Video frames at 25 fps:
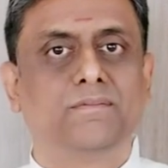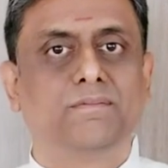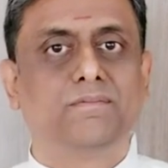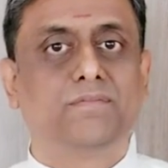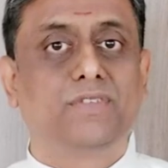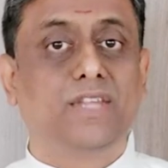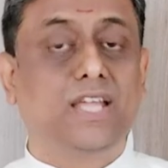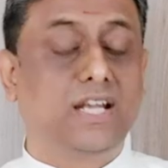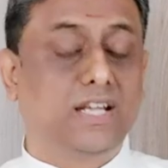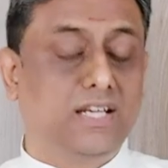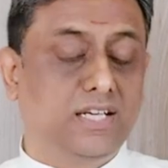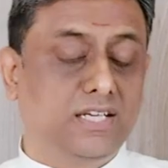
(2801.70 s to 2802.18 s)

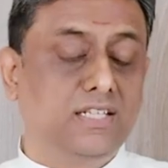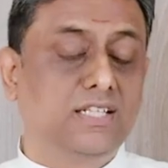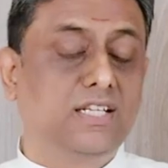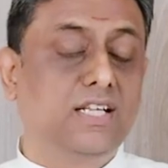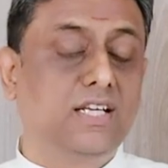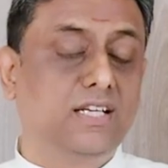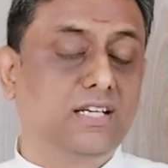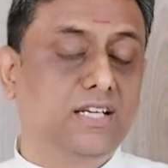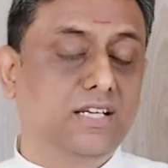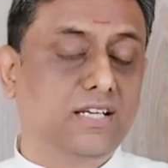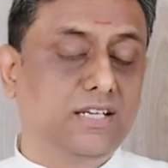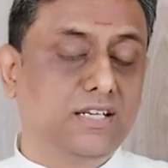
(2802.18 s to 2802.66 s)
That
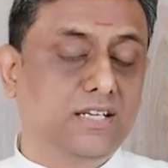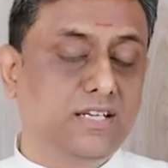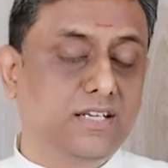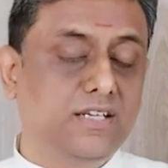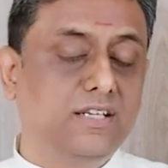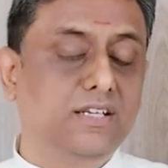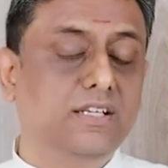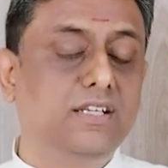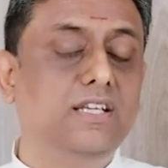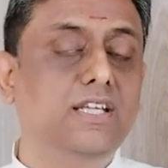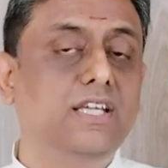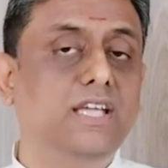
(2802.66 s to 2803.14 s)
will
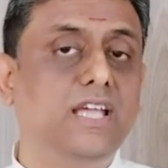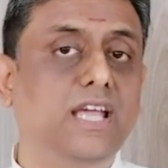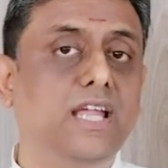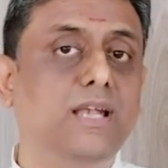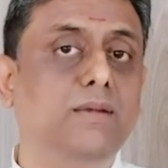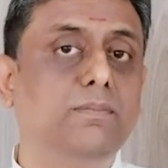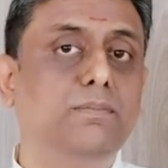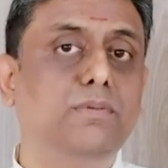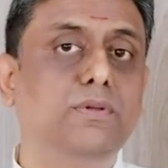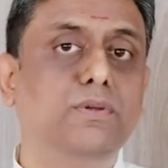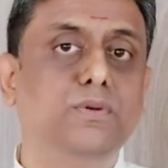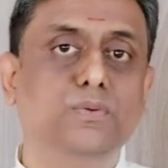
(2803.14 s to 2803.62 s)
really
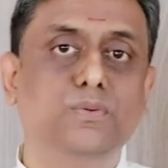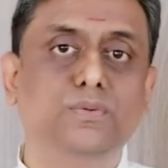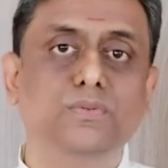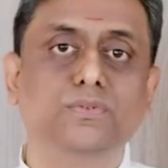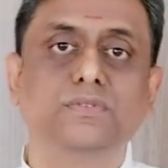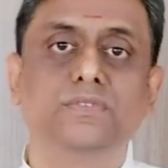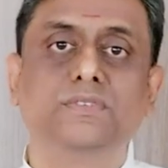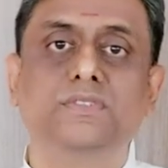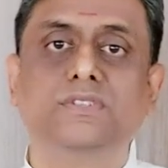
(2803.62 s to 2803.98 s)
help you.